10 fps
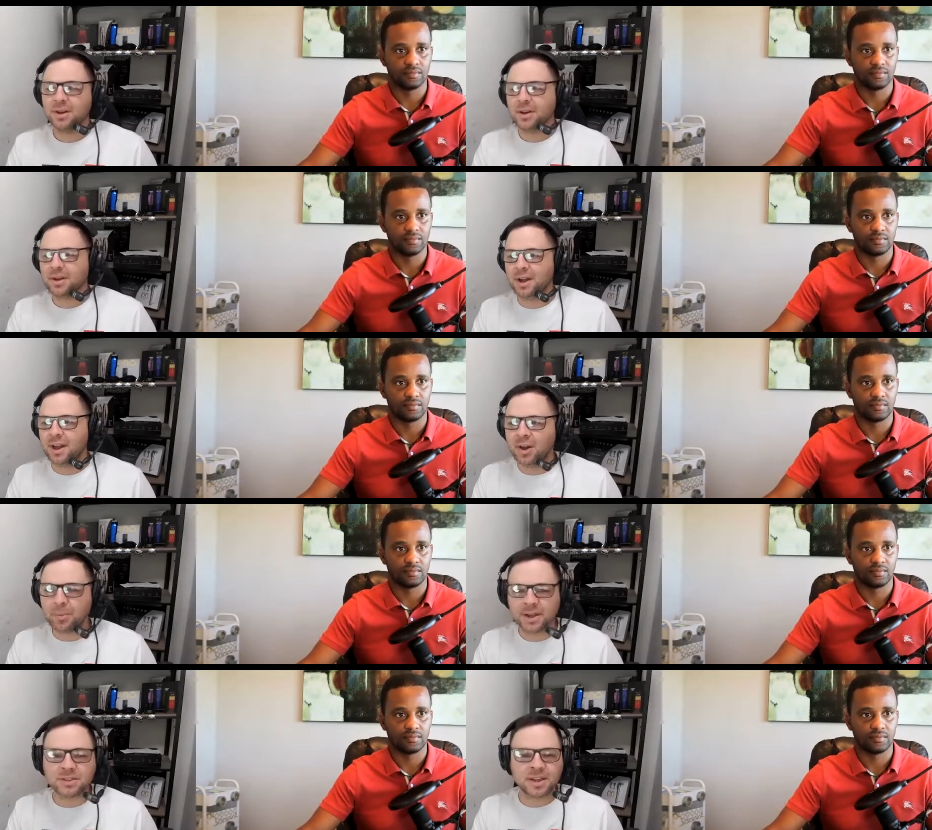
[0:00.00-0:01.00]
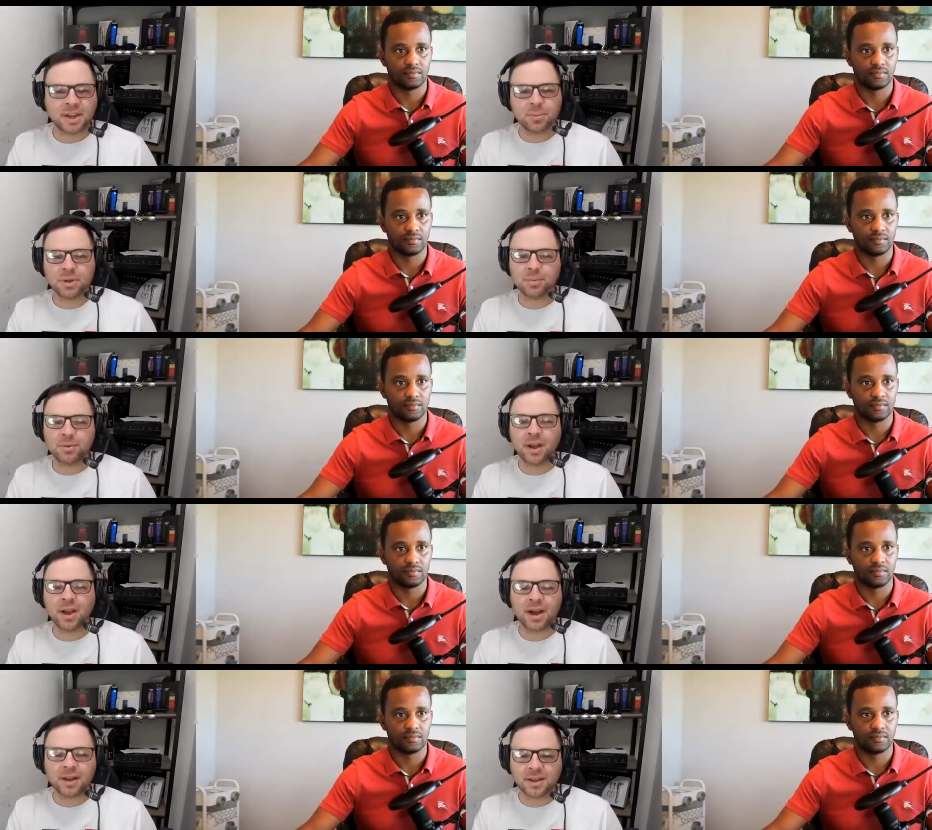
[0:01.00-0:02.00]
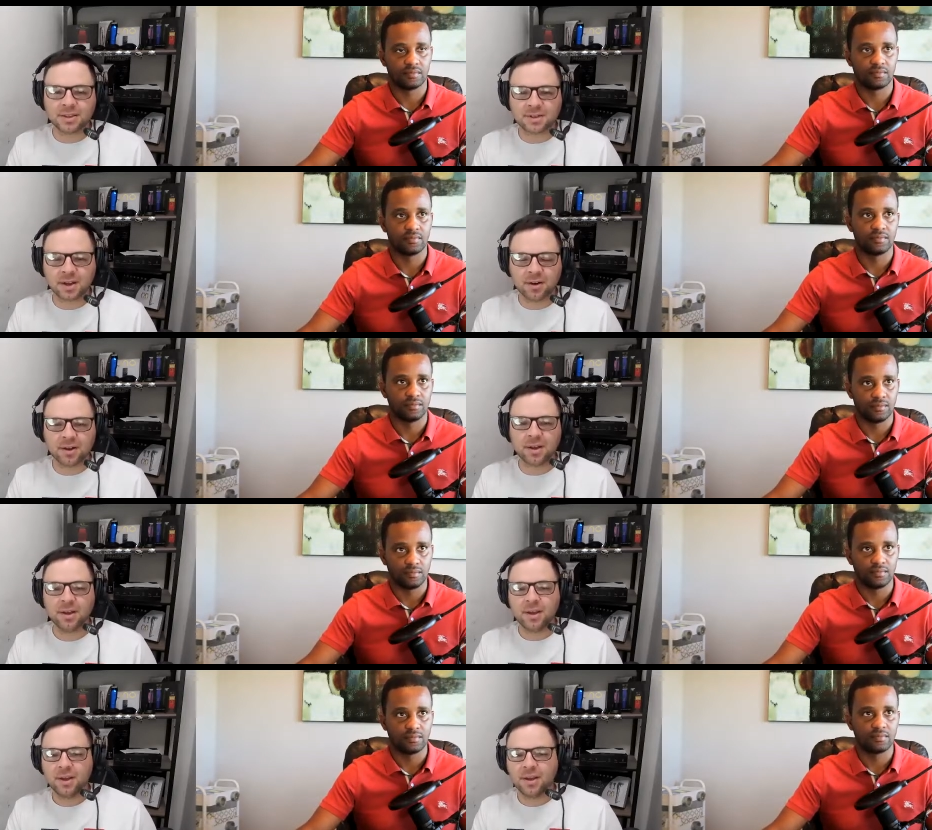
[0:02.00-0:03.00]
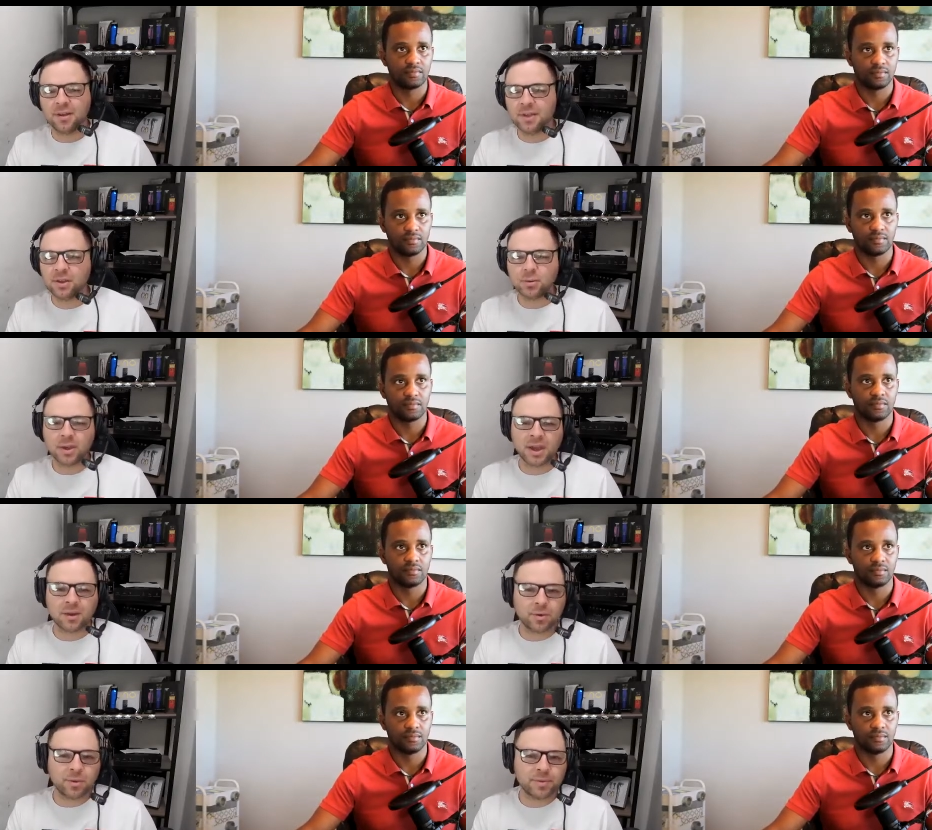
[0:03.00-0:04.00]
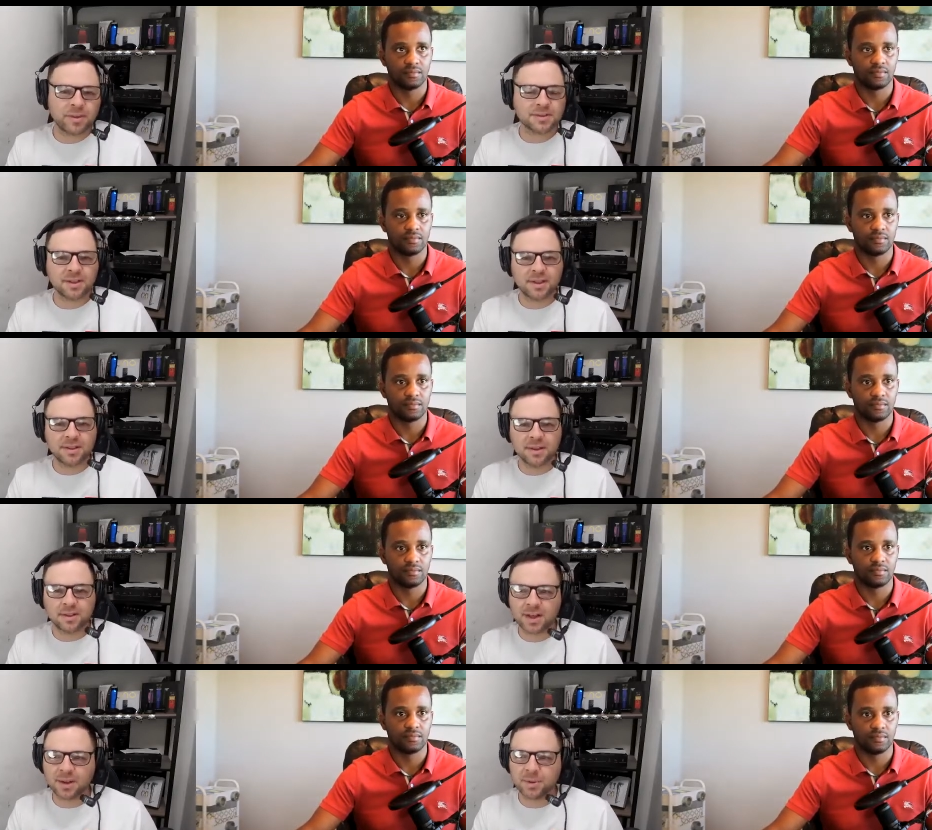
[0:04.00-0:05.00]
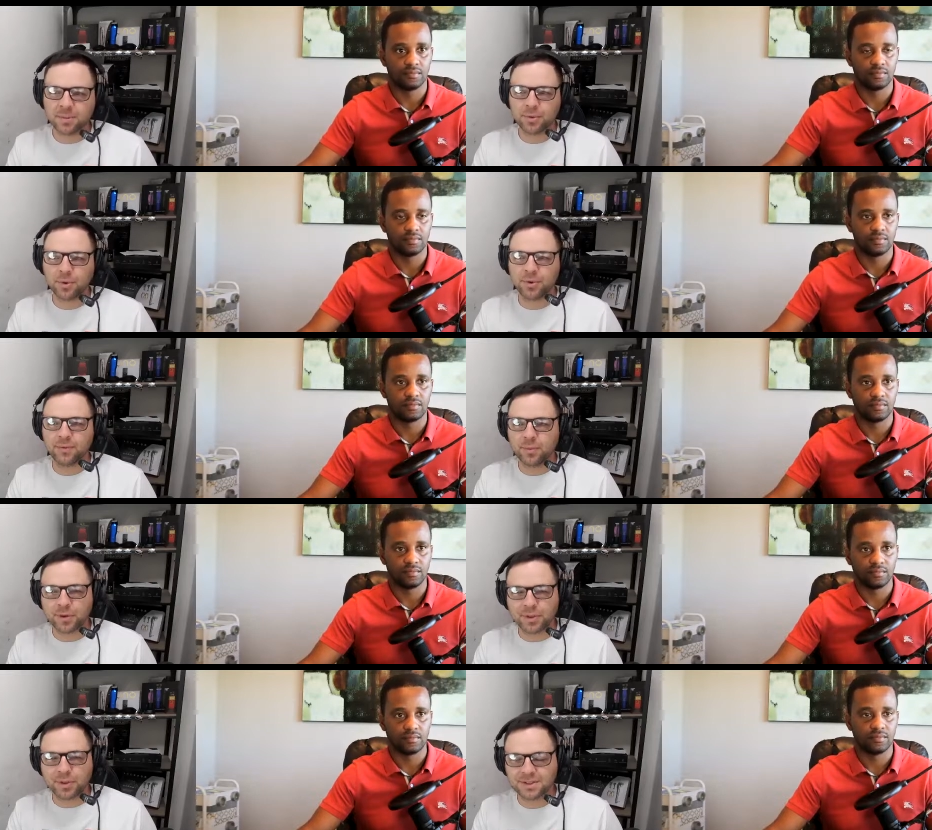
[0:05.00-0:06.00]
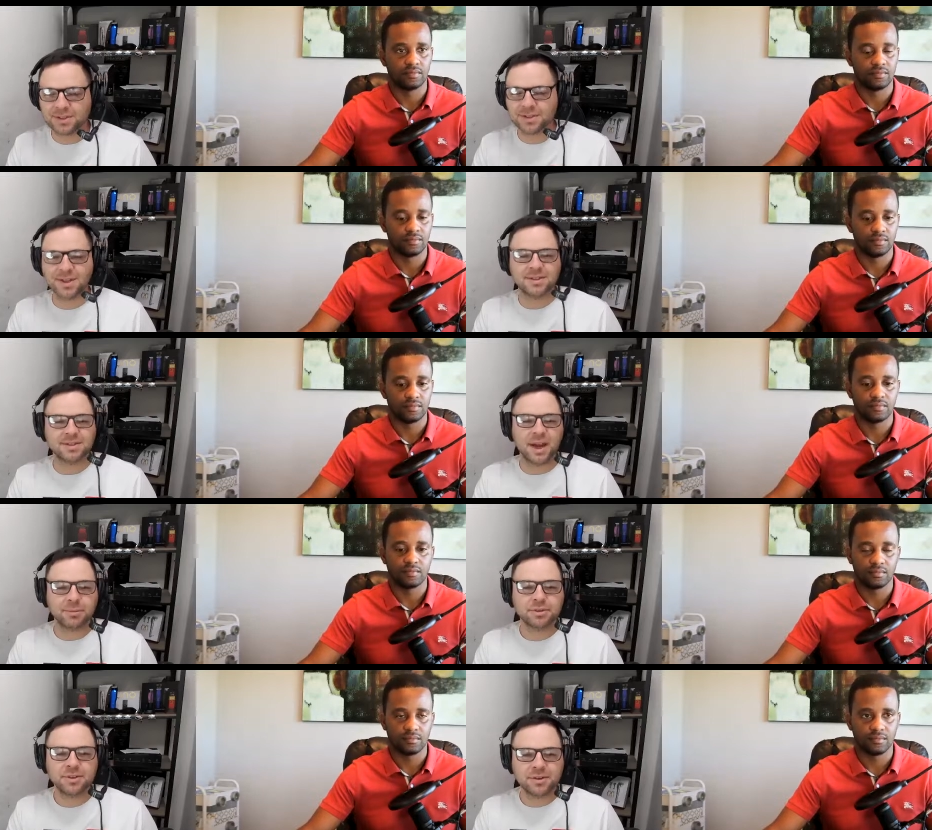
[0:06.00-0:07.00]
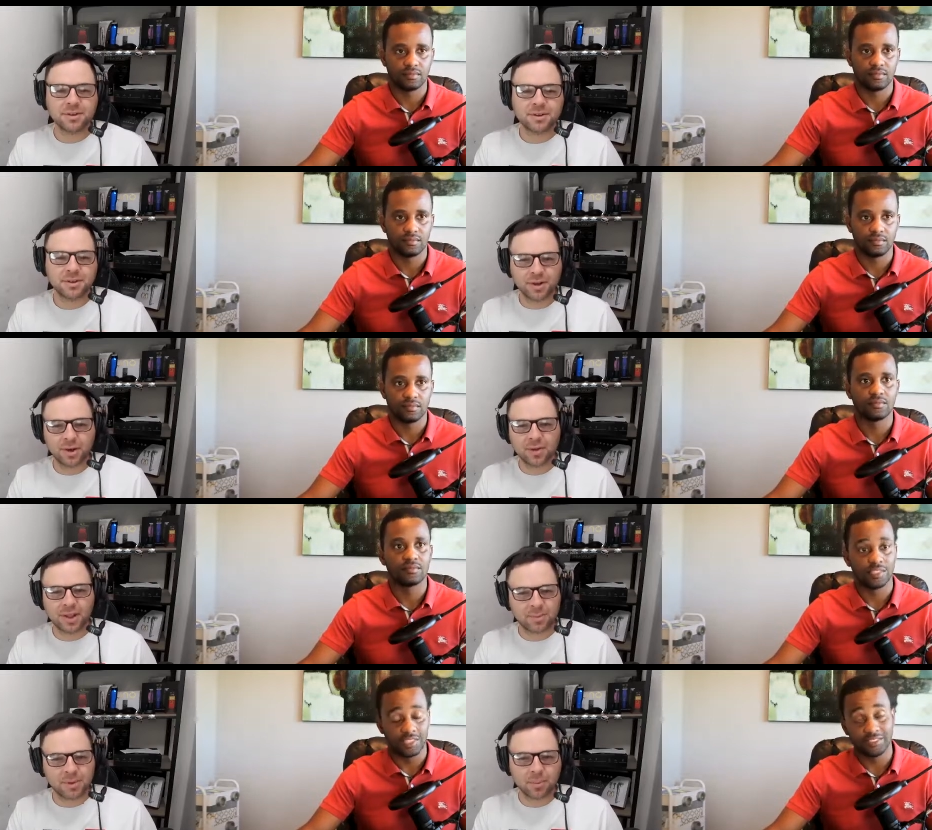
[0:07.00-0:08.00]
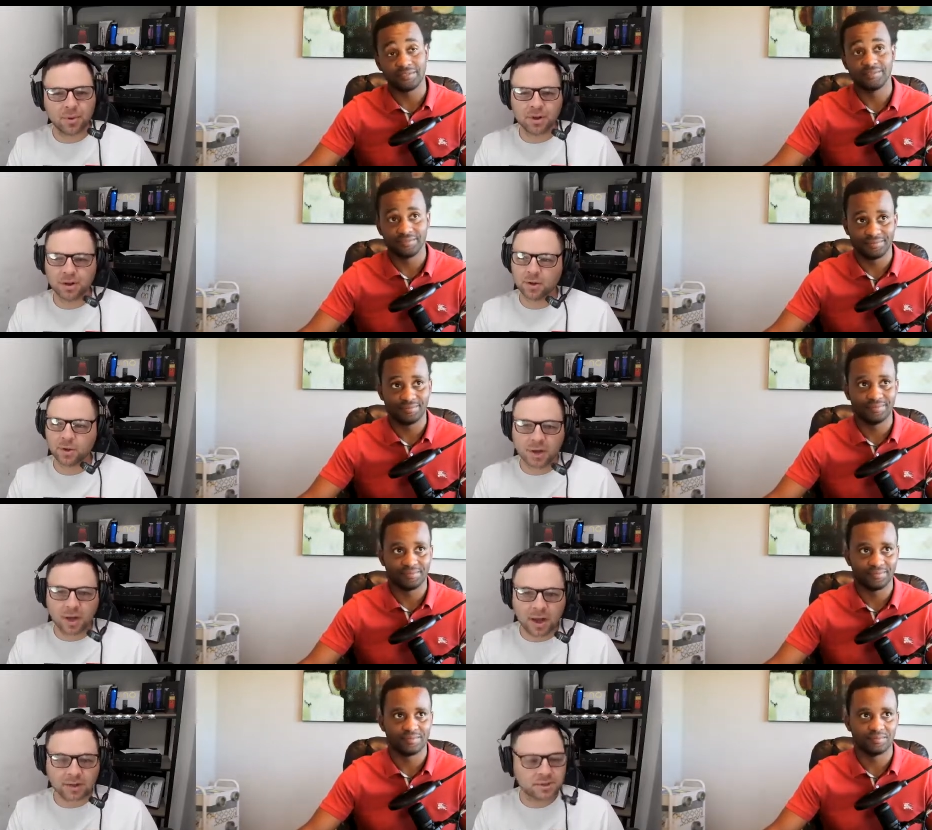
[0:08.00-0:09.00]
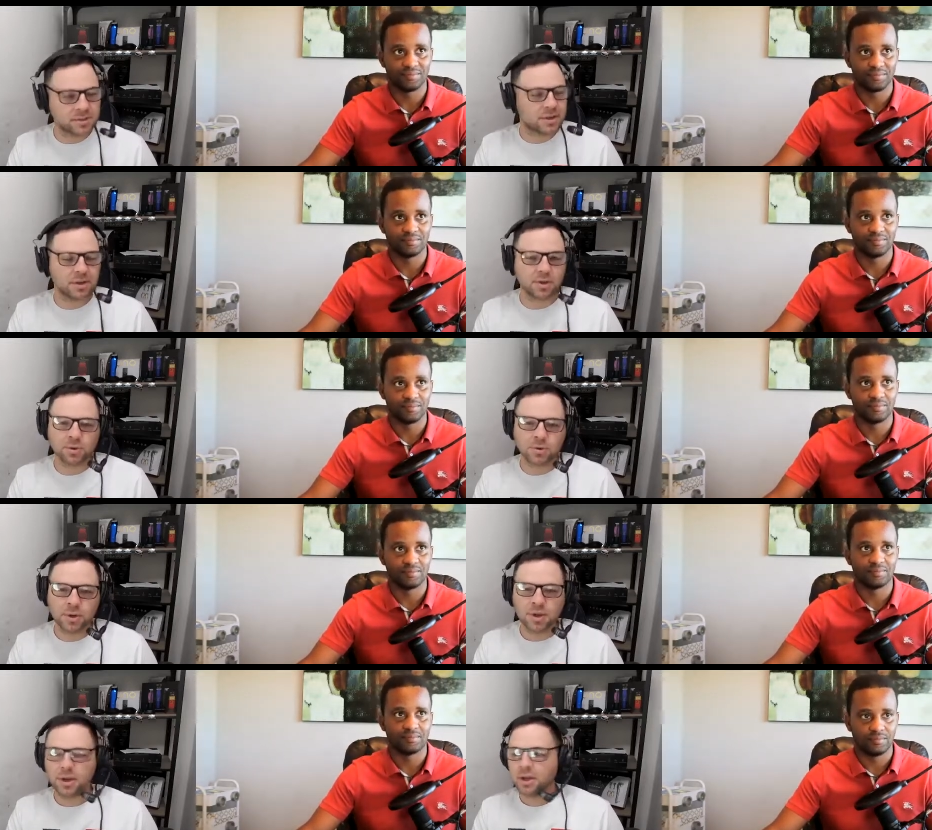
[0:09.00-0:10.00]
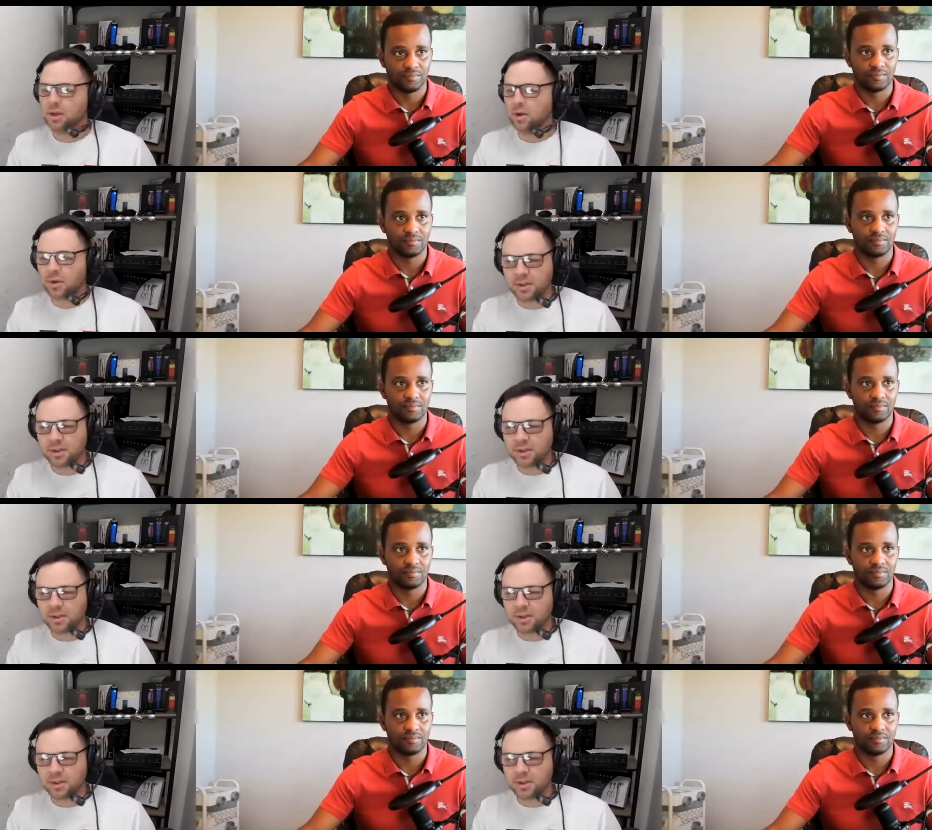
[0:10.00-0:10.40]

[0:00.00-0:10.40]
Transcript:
Speaker 1: kind of help educate people like how to get started and that you can do it because I, I think a lot of people don't even really see this as an option. You know, a lot of people are going to go to college, they're going to go you know get